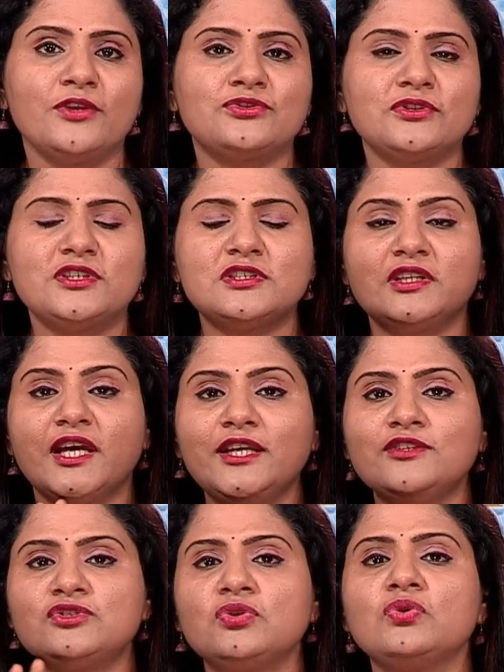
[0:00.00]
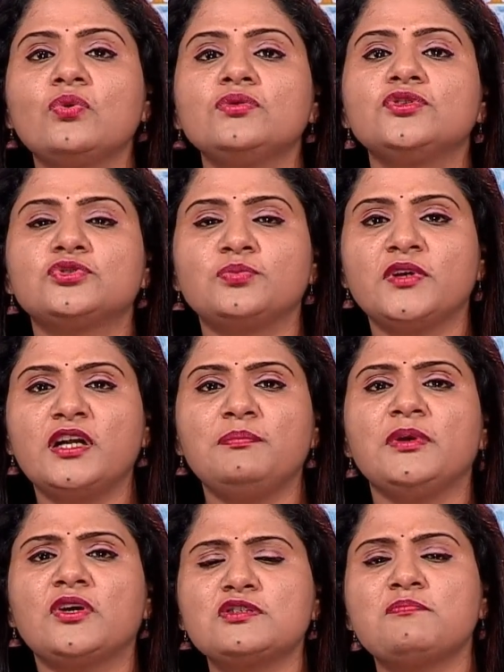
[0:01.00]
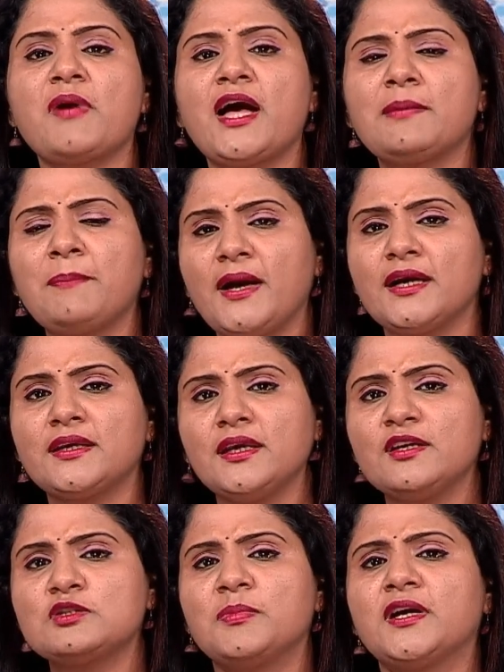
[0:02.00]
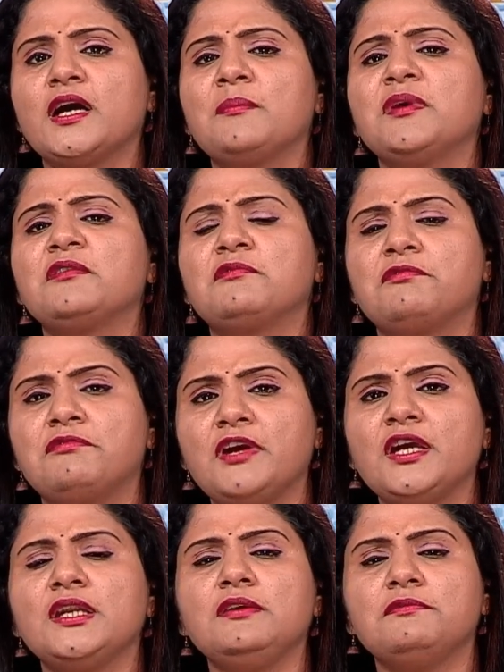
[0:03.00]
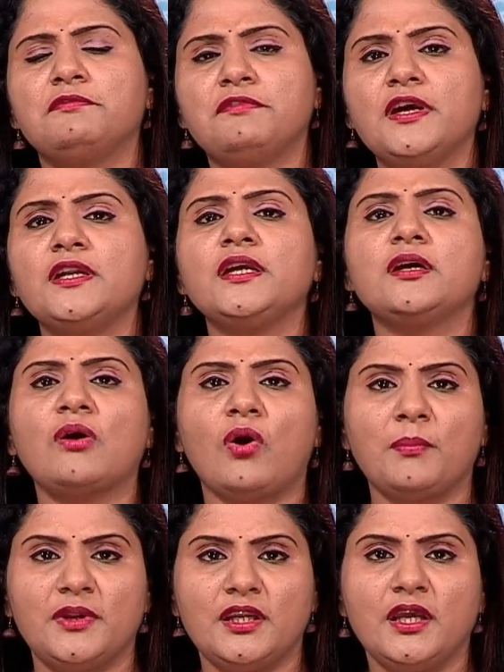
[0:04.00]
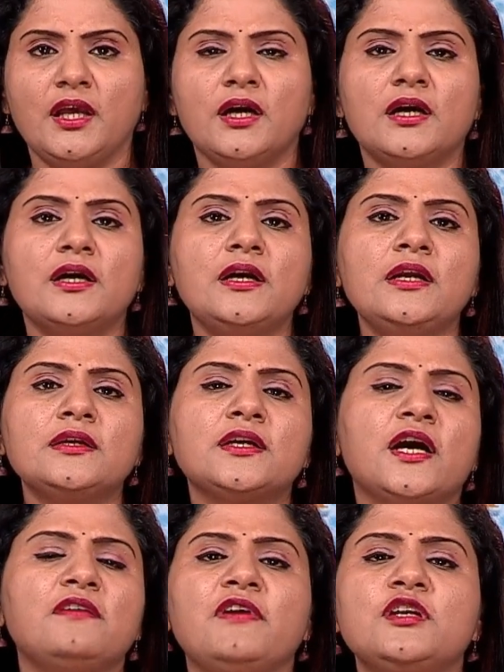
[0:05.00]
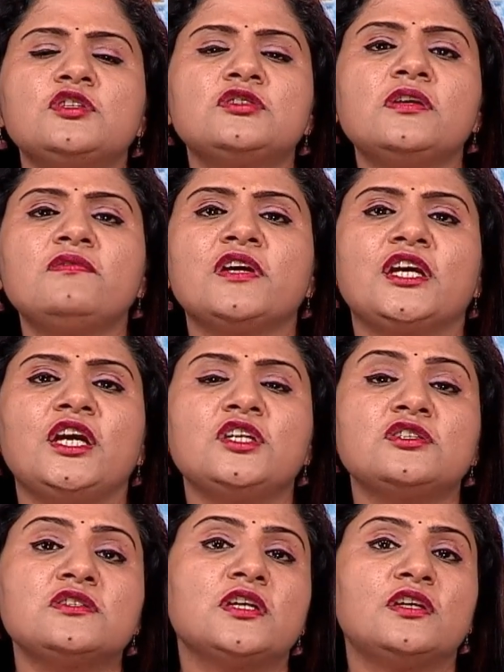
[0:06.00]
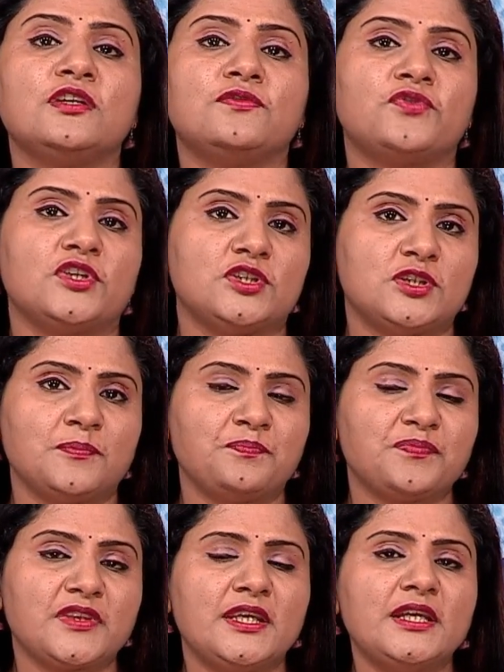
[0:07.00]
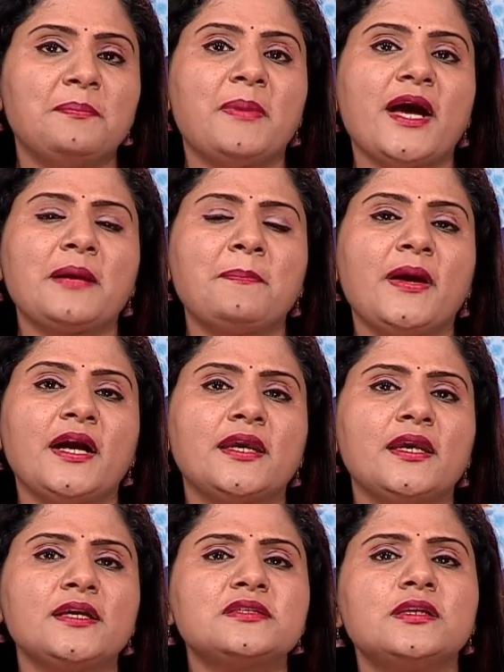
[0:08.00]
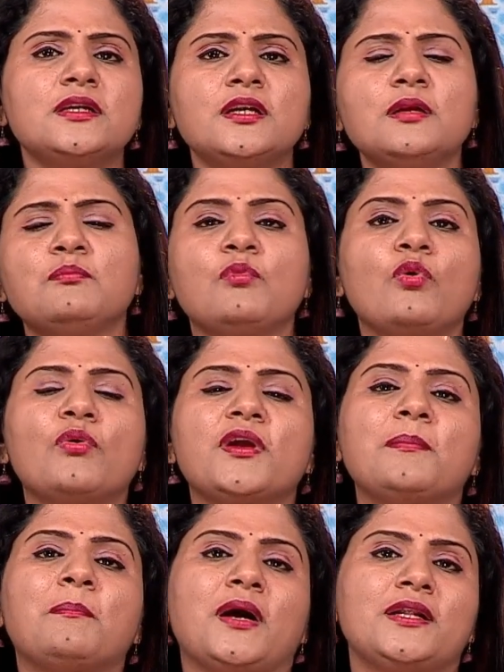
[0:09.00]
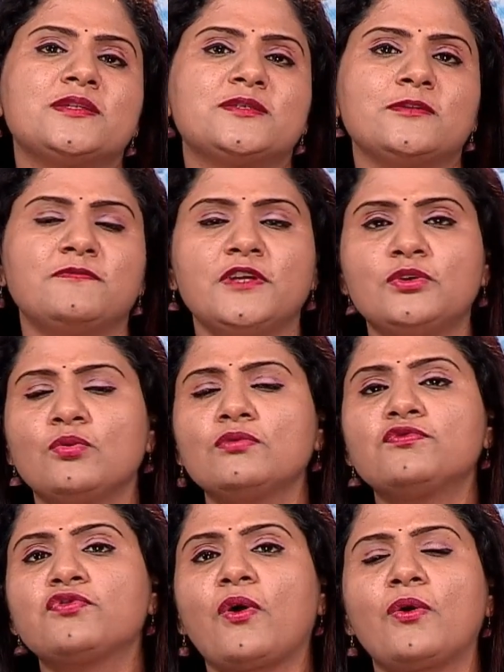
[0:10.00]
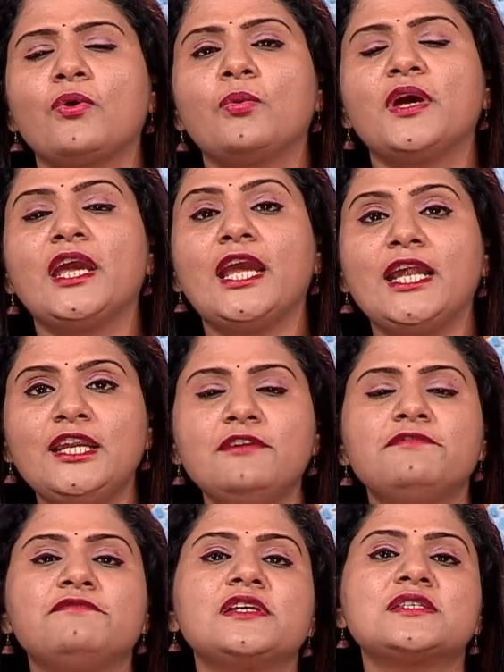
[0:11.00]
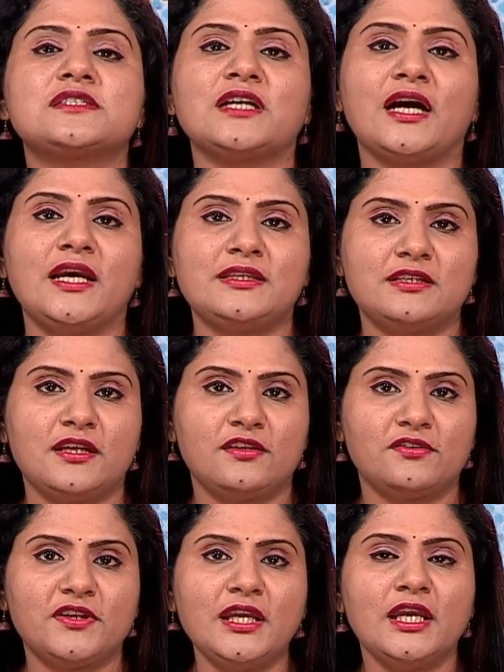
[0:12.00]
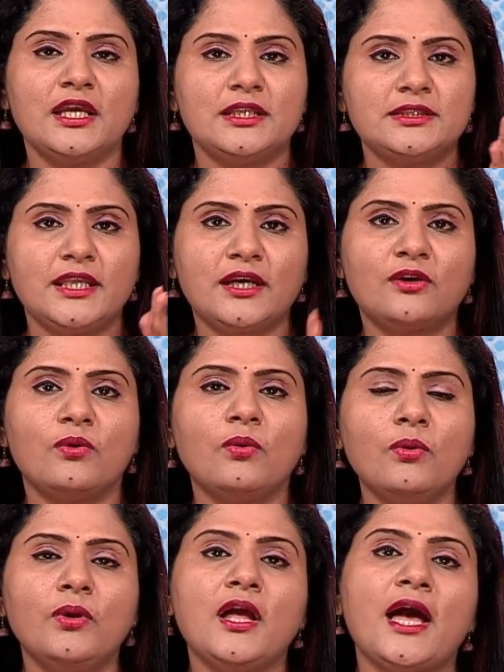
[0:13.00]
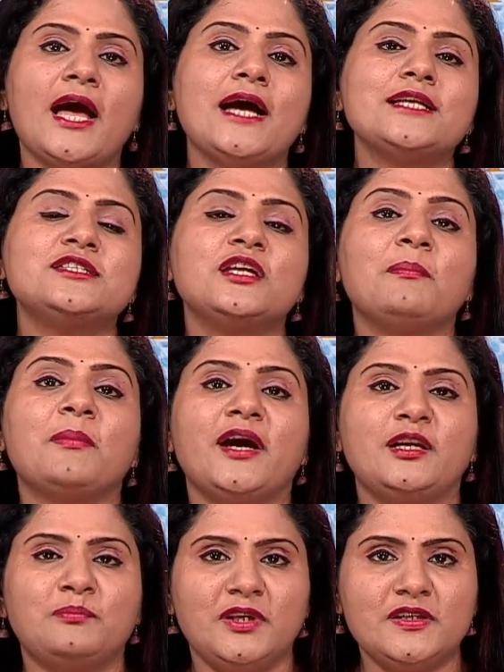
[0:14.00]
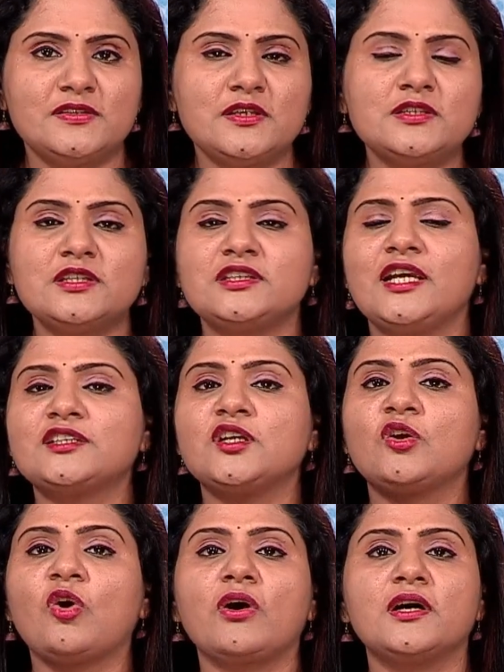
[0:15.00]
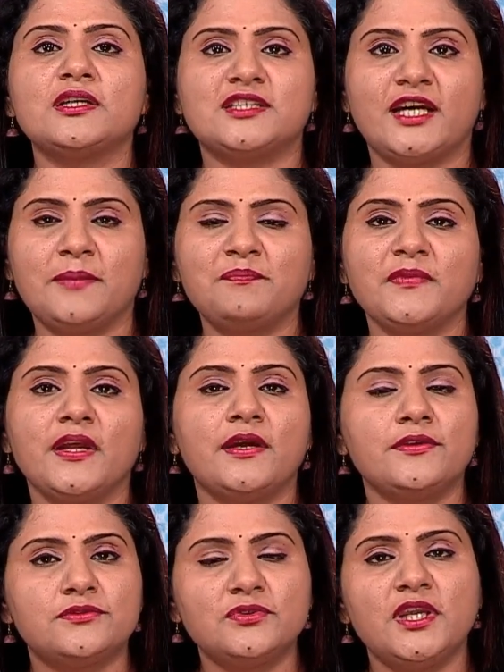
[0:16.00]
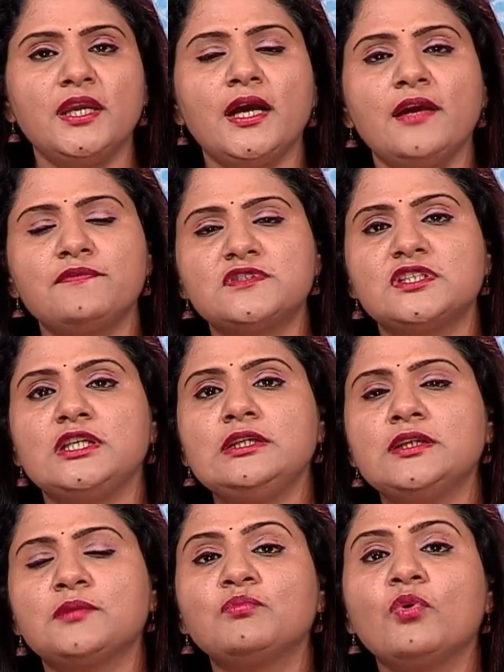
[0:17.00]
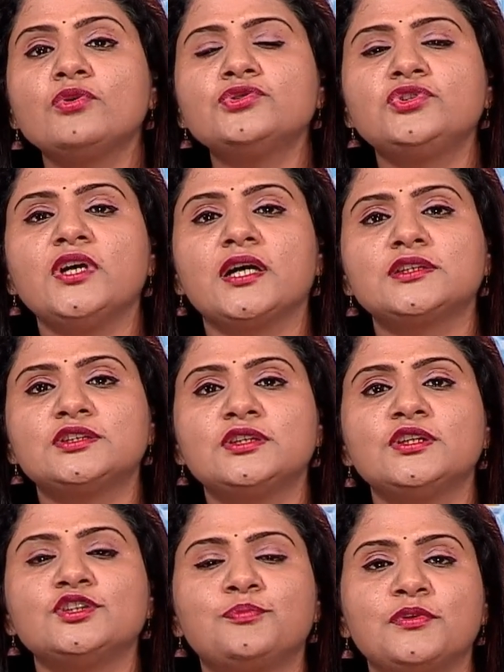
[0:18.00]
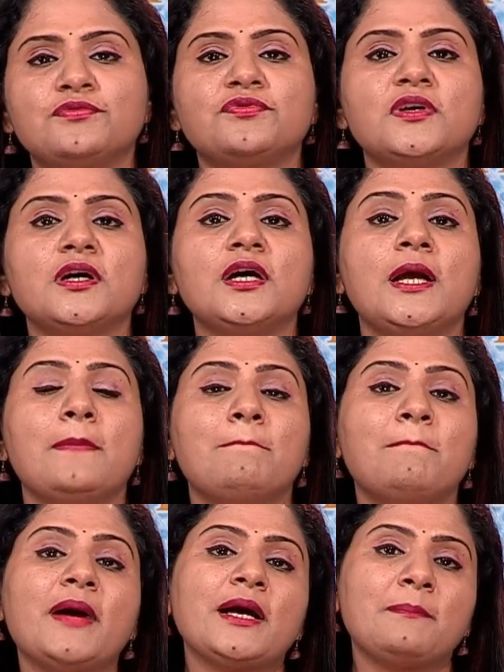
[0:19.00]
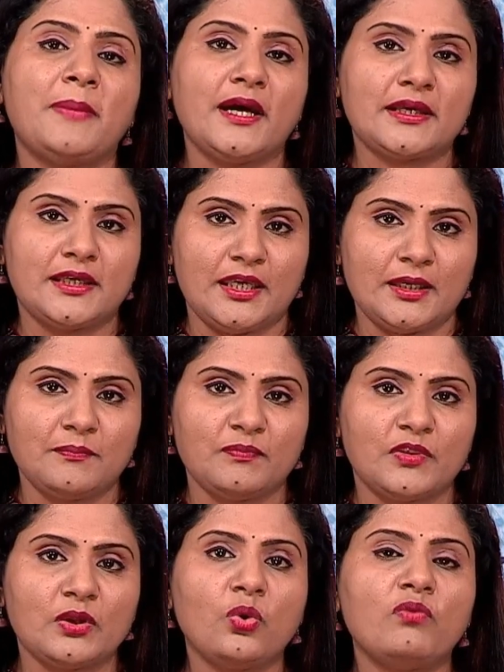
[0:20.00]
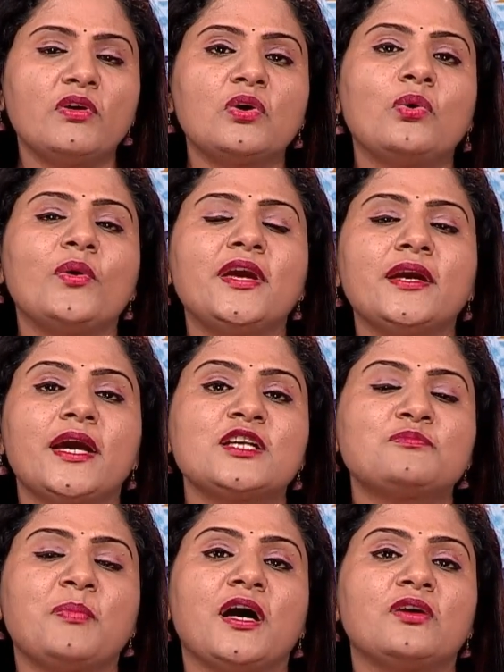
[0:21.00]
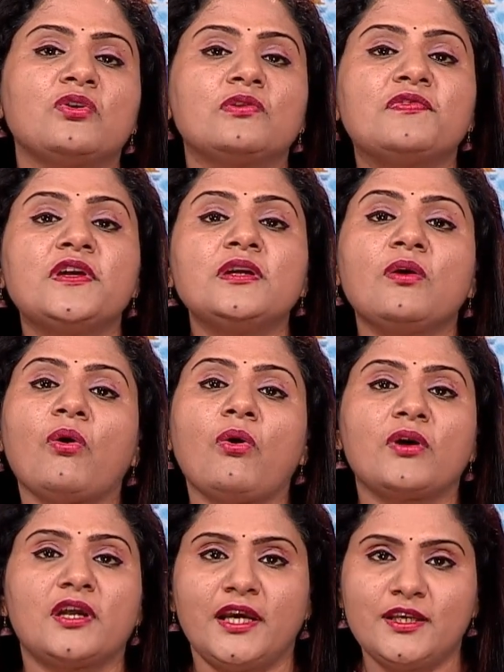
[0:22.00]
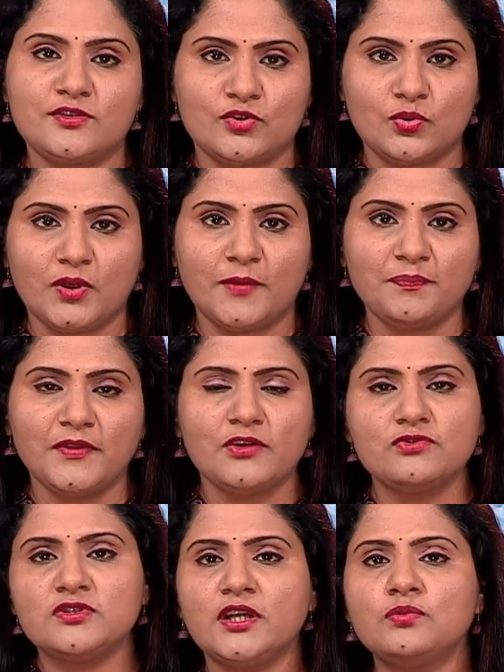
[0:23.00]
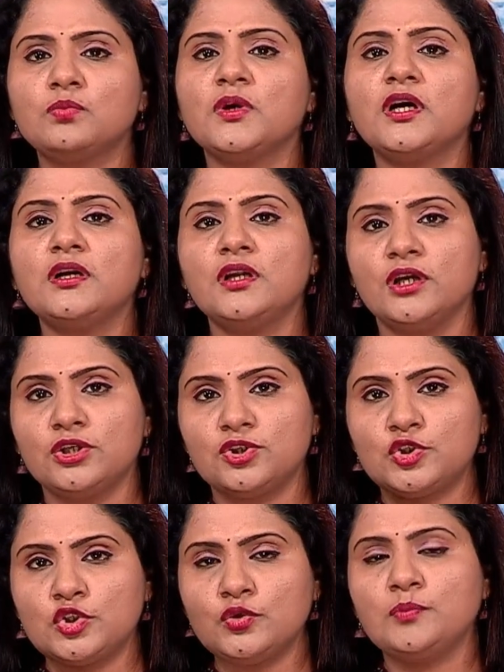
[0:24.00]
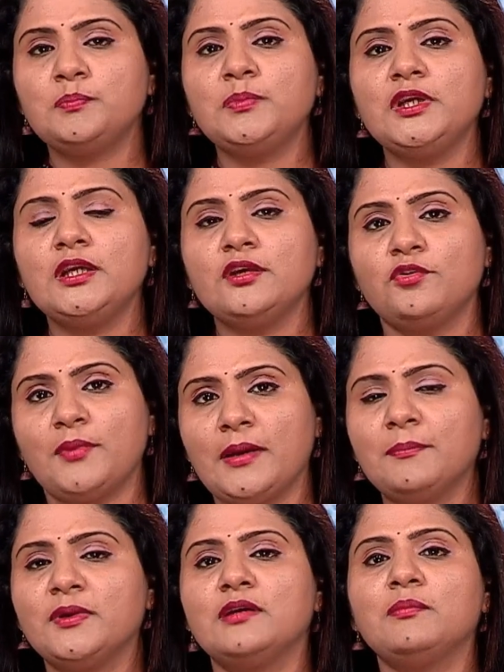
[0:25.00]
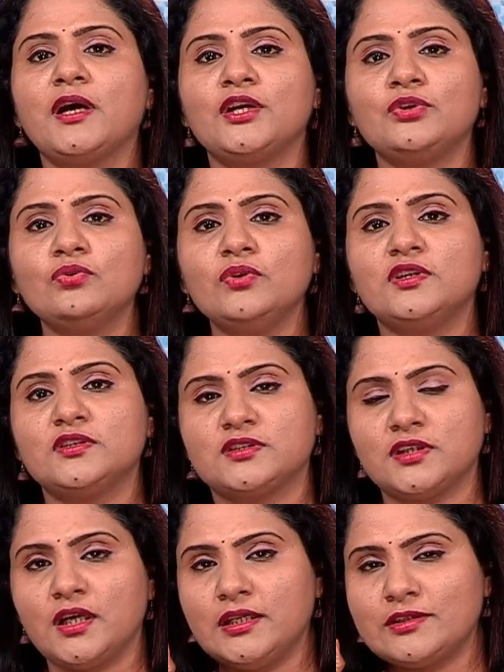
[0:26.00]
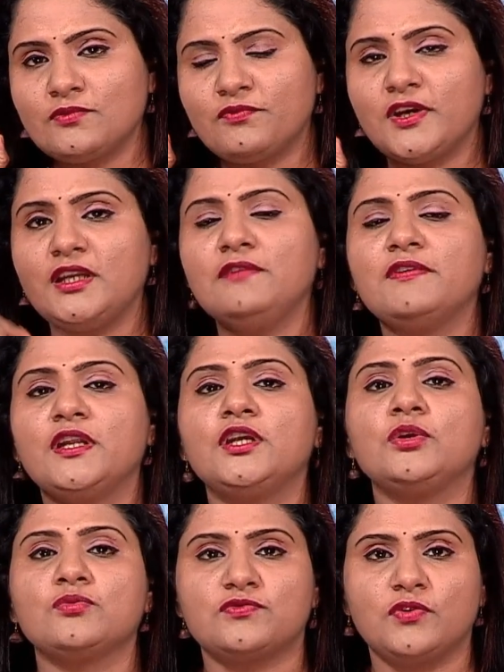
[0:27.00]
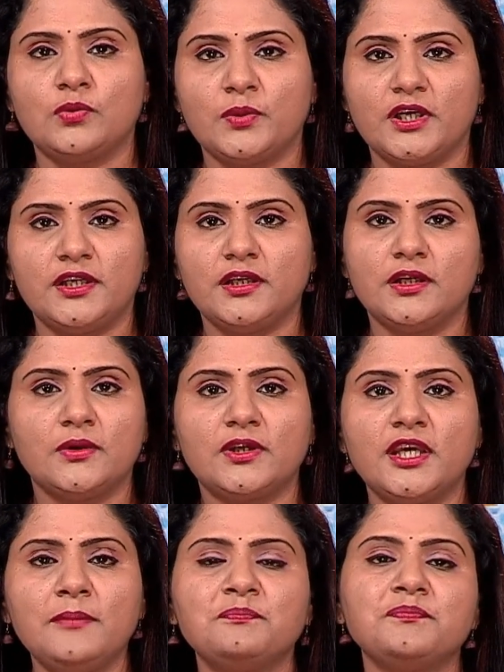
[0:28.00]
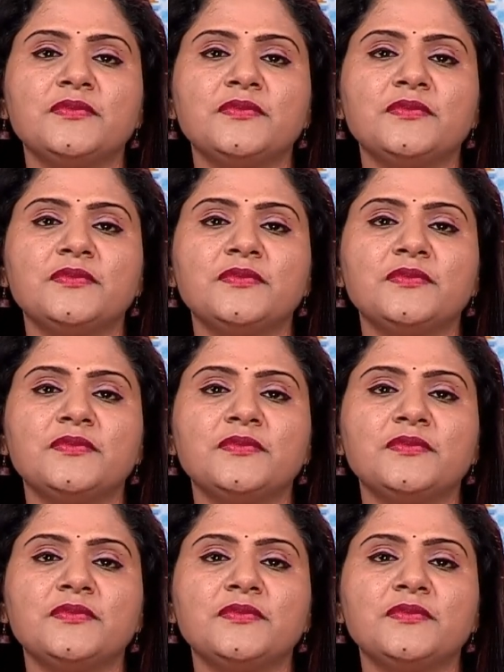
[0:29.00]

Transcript: So, it is nice to know this word because backpacking is becoming very, very common. Earlier conventional vacations are different. Here backpacking is a little more impulsive. They do not follow any fixed itinerary. They go as their mind pleases. It takes a longer time. Today I have seen that most youngsters prefer backpacking over going as part of an organized tour. So, that word should be remembered by you. It is a very, very useful word. Okay.